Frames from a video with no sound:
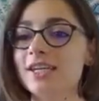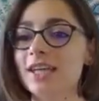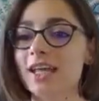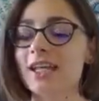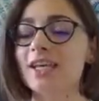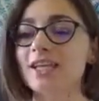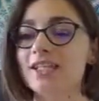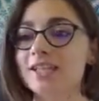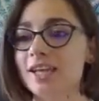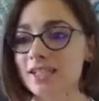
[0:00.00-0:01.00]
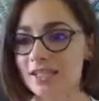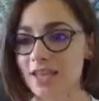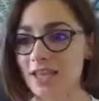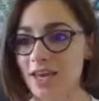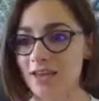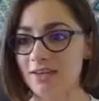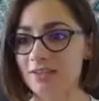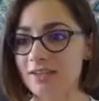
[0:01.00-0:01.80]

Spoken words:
it does the thing,